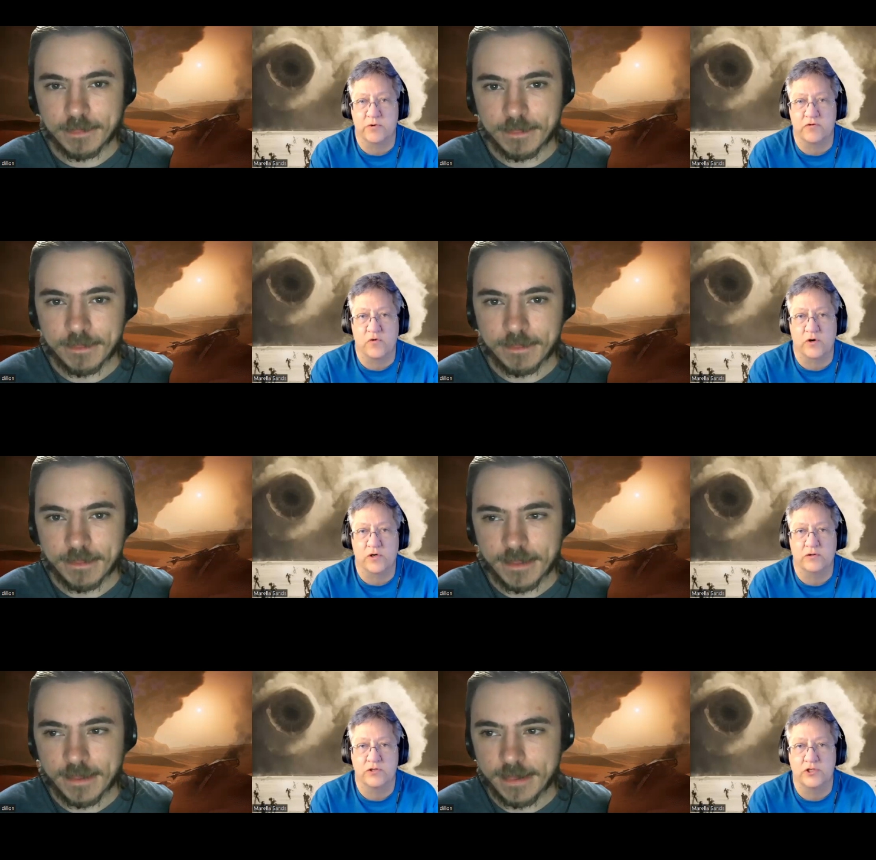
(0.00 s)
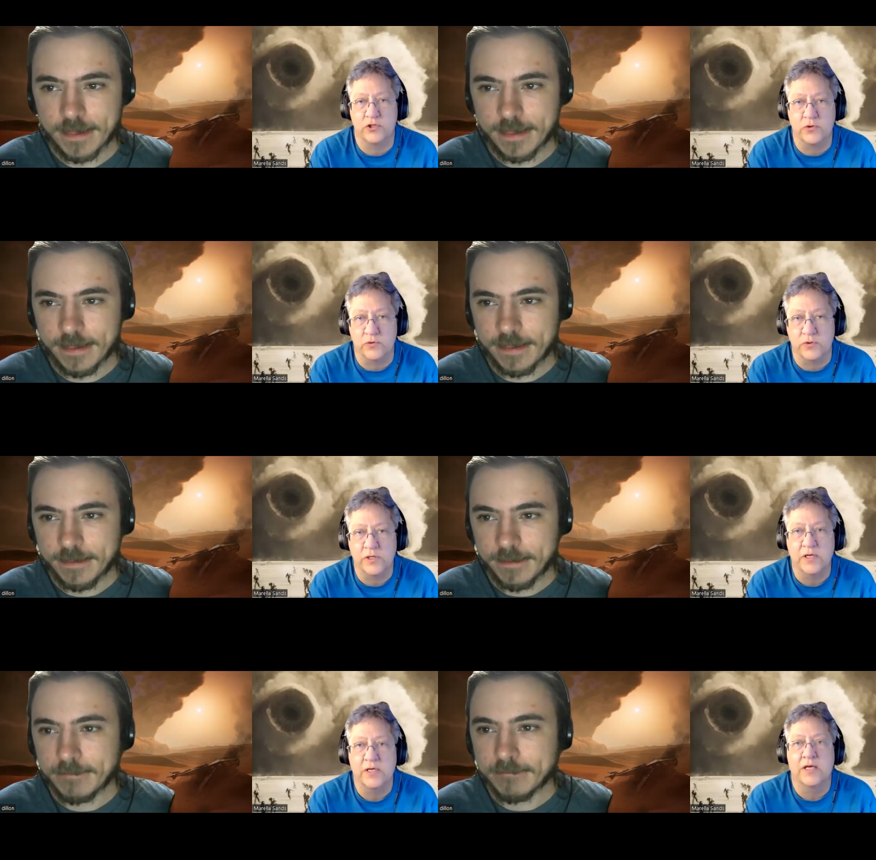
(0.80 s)
Speaker 1: before
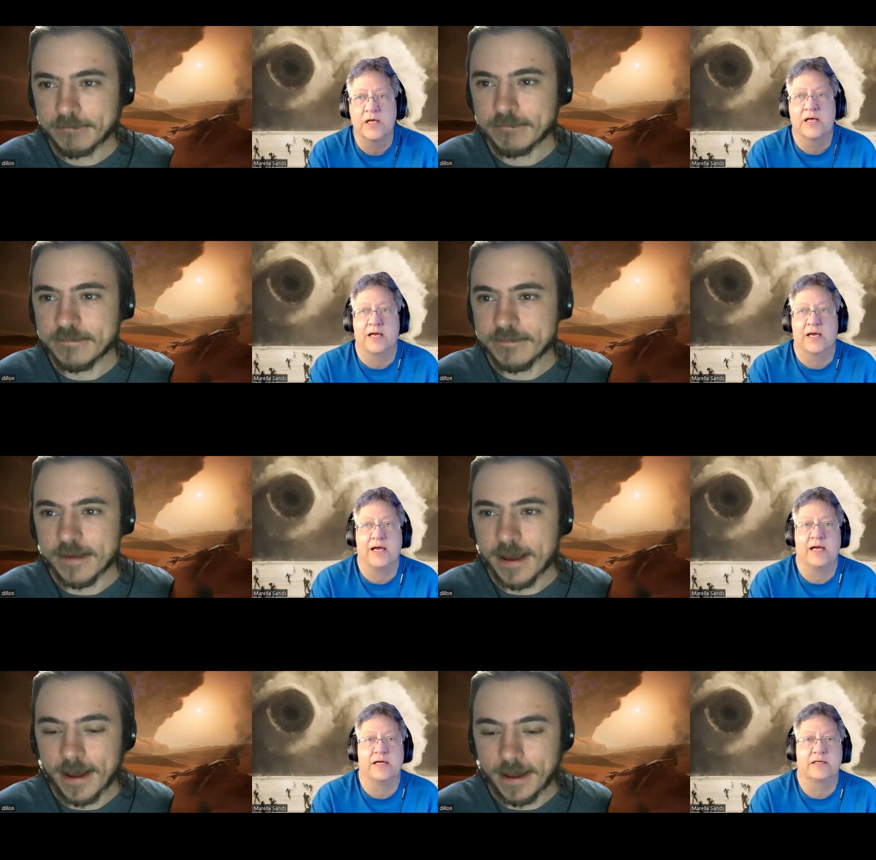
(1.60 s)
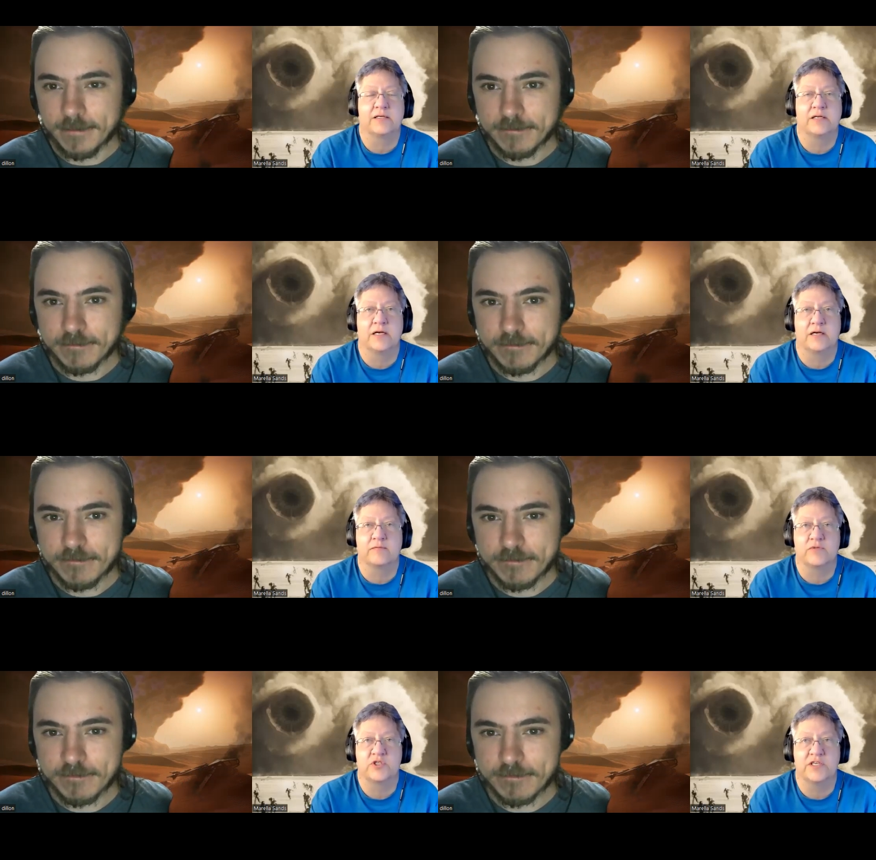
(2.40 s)
Dune. Yeah. And
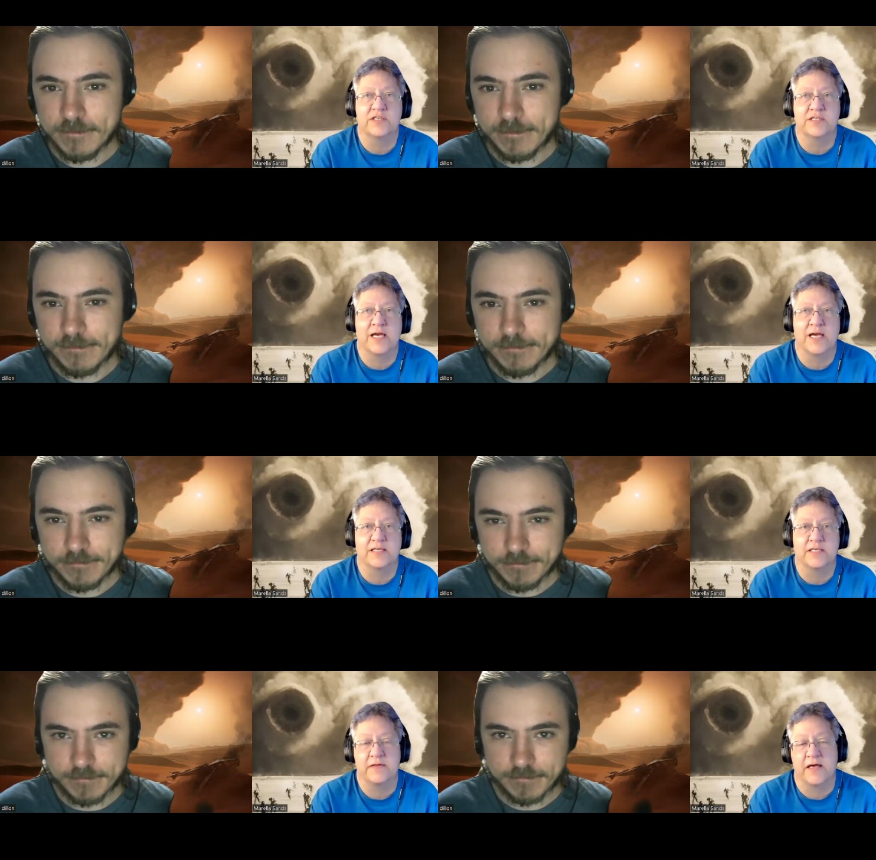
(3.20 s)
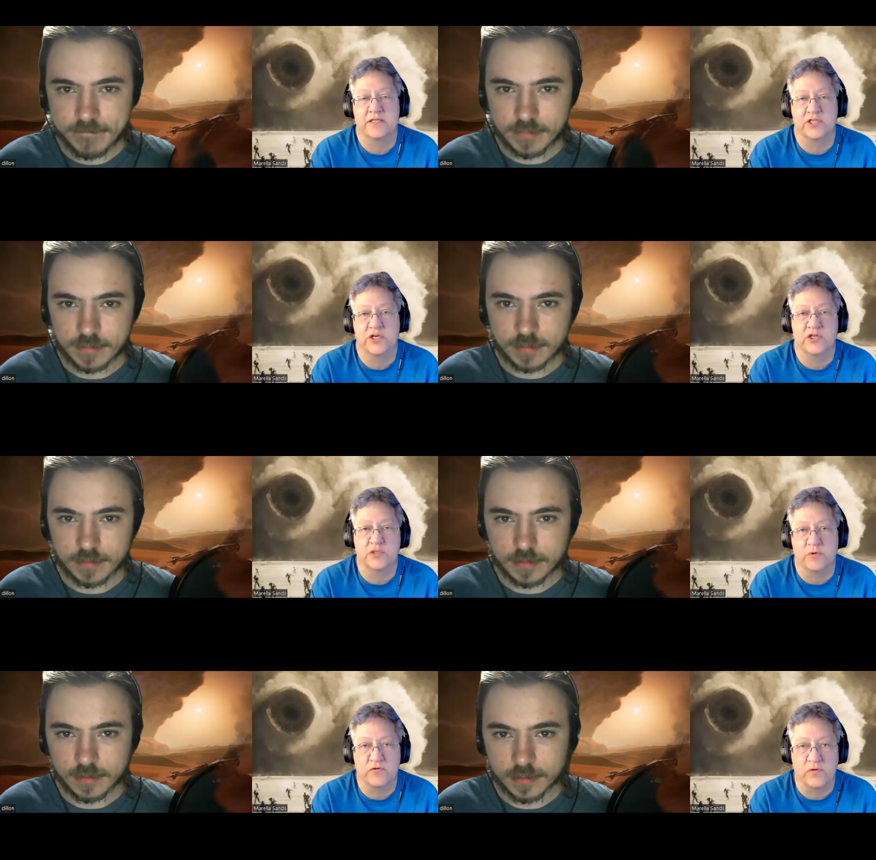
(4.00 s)
um, she's saying 10,000
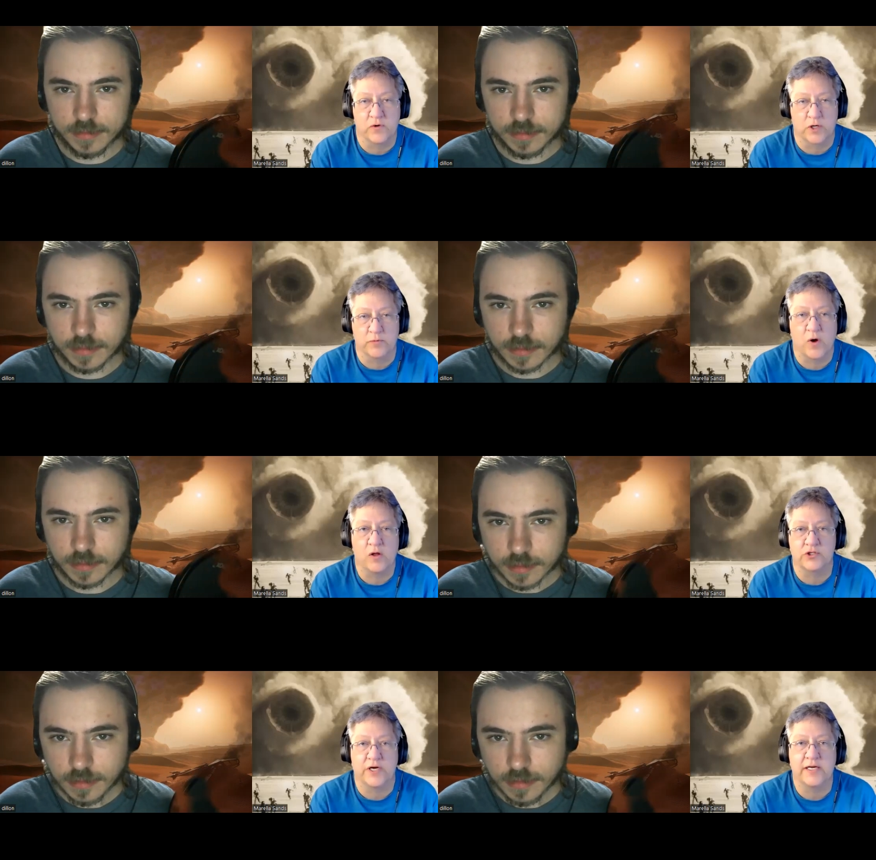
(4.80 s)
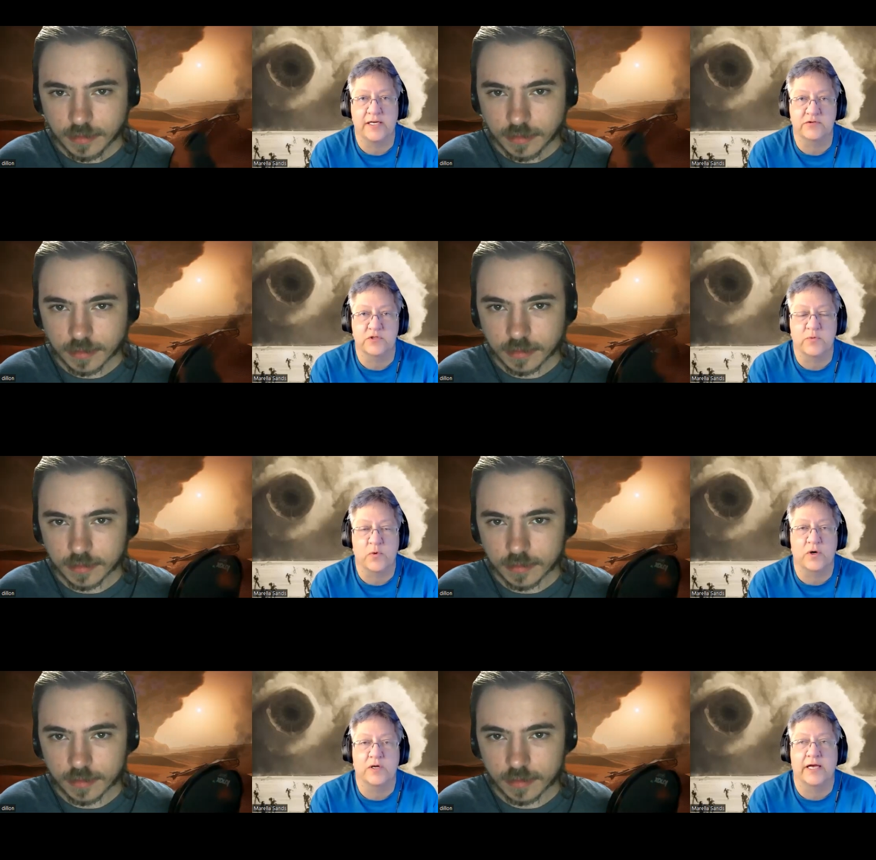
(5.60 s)
years before Paul Atreides was
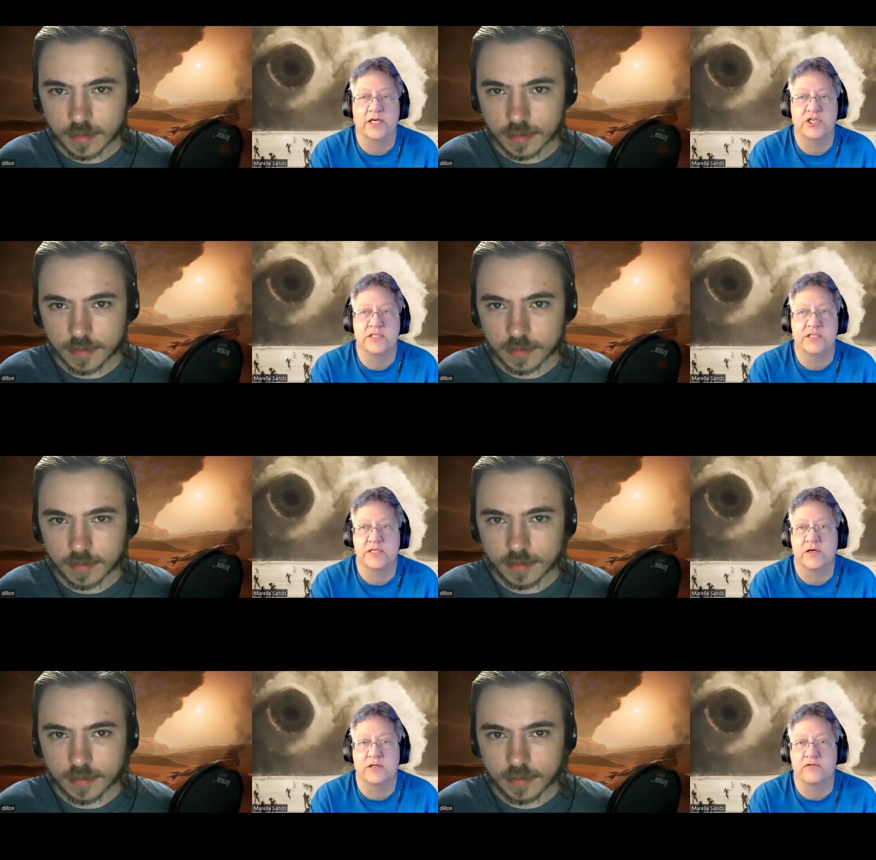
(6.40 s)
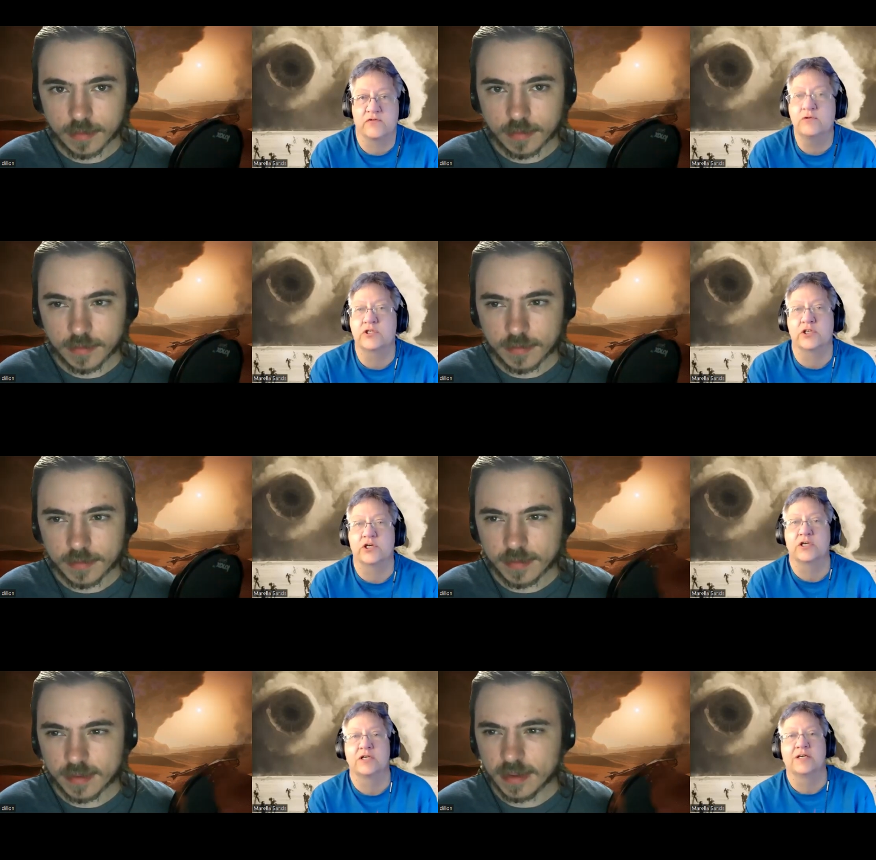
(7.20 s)
born, like she's in on the
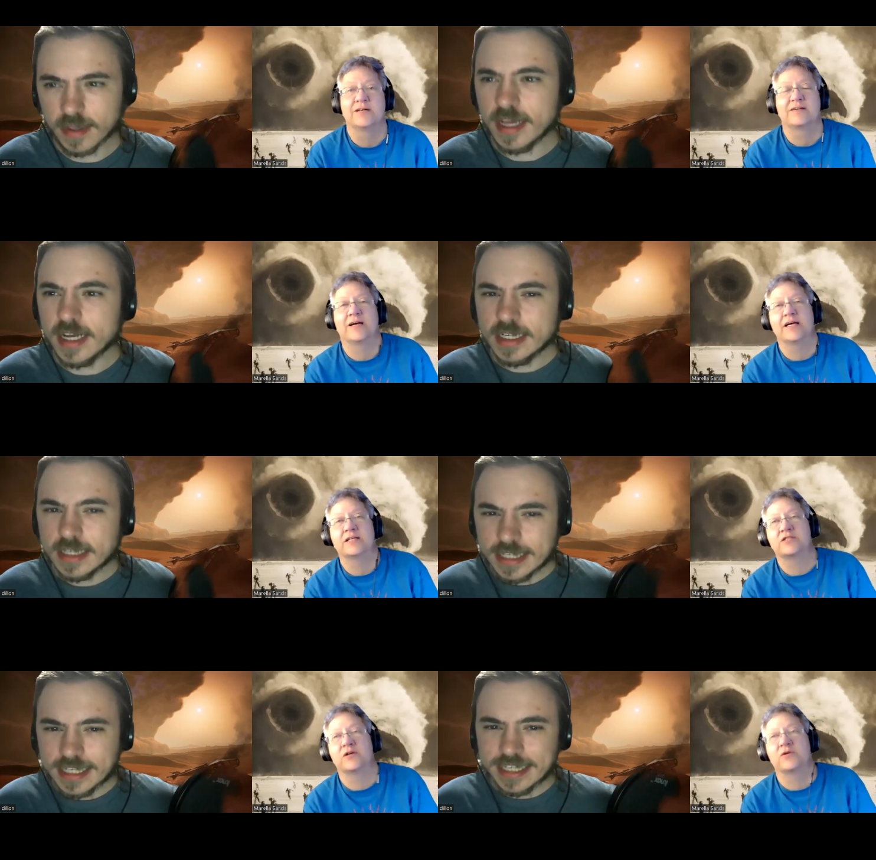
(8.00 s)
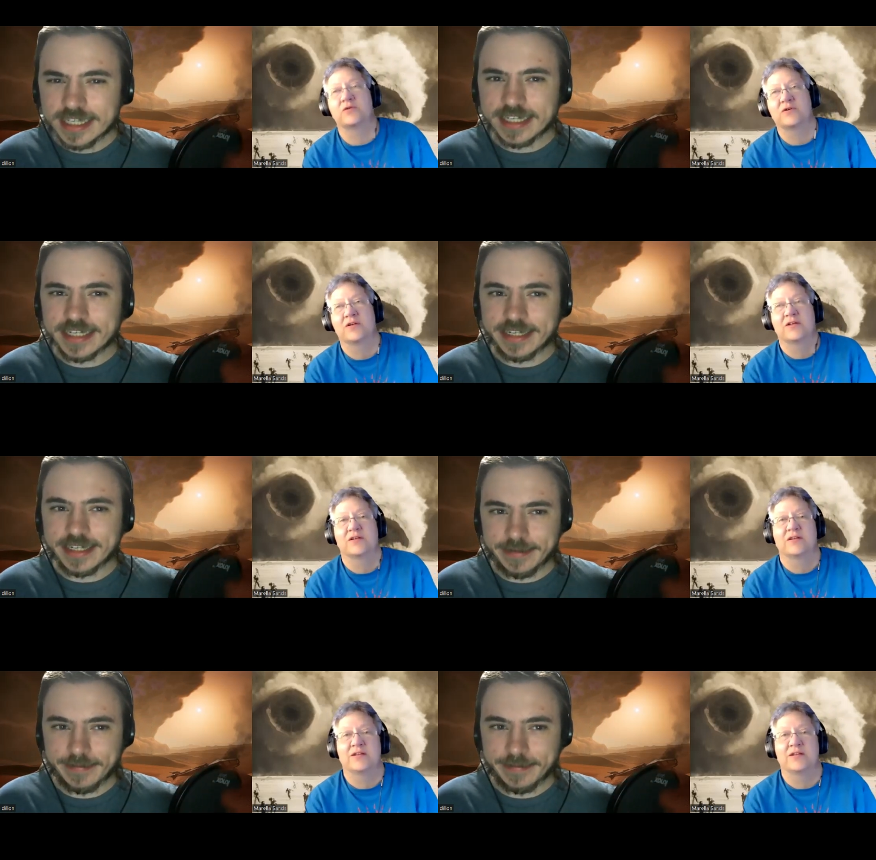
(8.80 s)
future, right? So, yeah